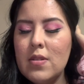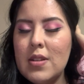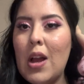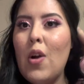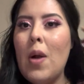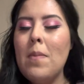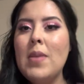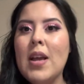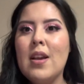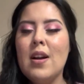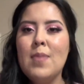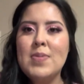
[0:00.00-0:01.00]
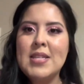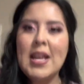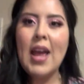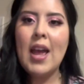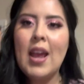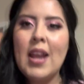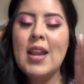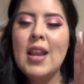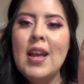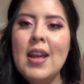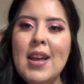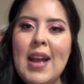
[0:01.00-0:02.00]
Now, I'm, like, upset and
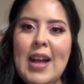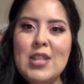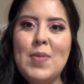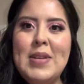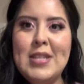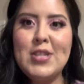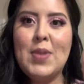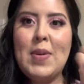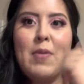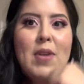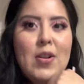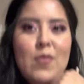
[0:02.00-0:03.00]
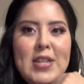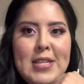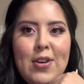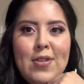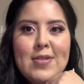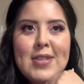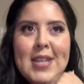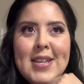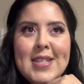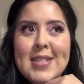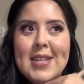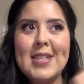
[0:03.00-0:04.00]
I told my sister, I'm like, we're going to resell those
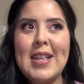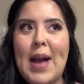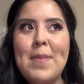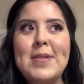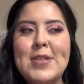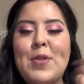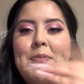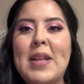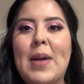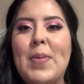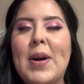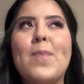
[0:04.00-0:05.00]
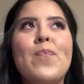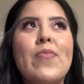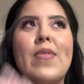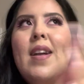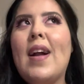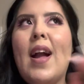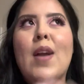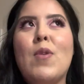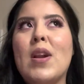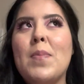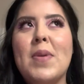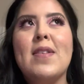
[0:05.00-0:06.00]
tickets because I'm so upset, but I
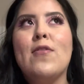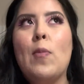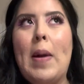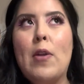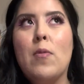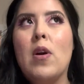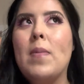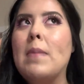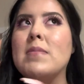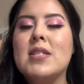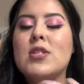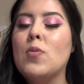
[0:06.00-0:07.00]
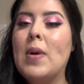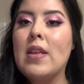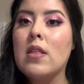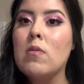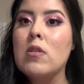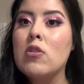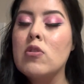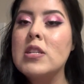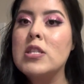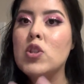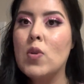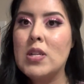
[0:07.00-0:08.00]
want to be there no matter what. But I'm just so mad that they were literally
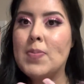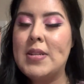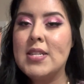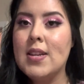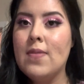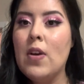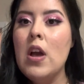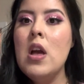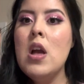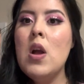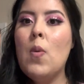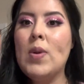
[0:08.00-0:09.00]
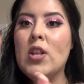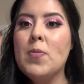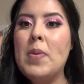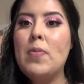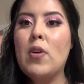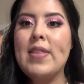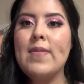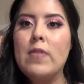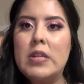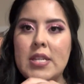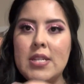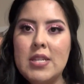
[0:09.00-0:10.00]
so expensive when other people got them for
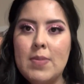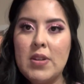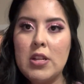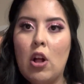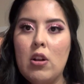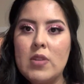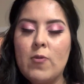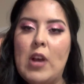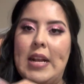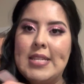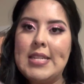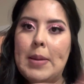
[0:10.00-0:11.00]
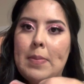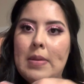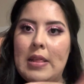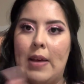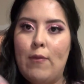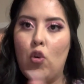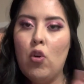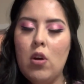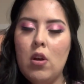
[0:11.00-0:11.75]
$60-something for that same level.